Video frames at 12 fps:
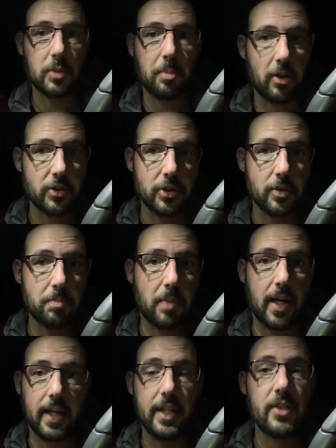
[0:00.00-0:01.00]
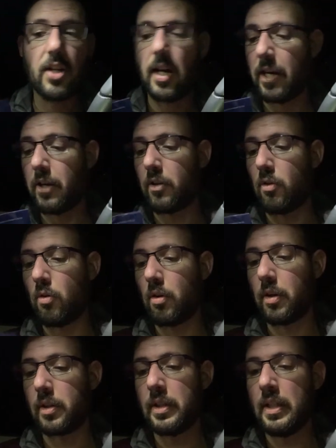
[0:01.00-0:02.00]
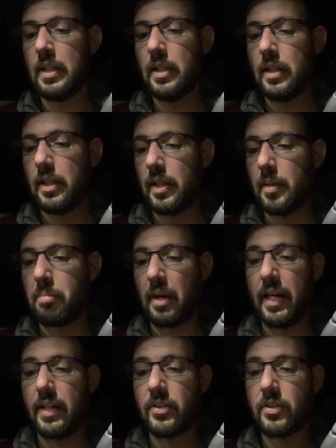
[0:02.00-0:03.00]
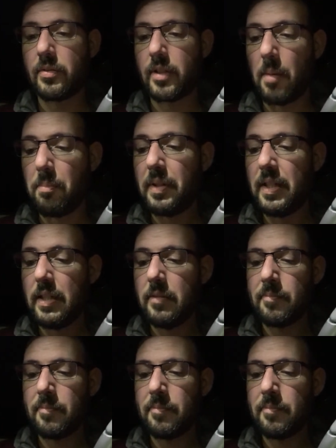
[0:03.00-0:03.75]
sponsored by any tire or brand company,